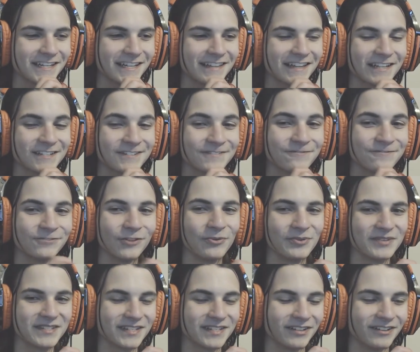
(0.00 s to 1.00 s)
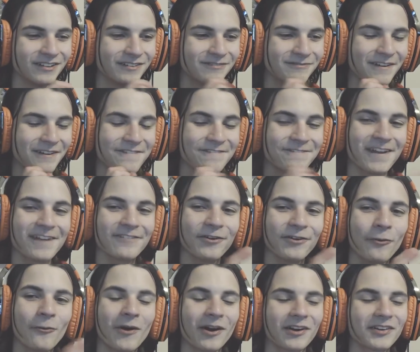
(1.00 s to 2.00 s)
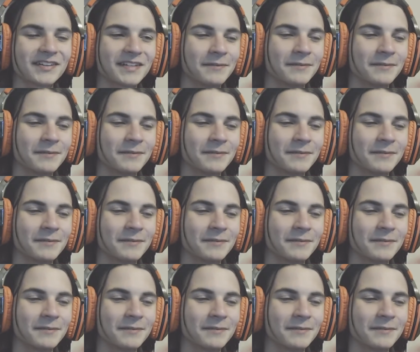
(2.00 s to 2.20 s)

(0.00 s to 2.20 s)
and that is Floatzel. My favorite water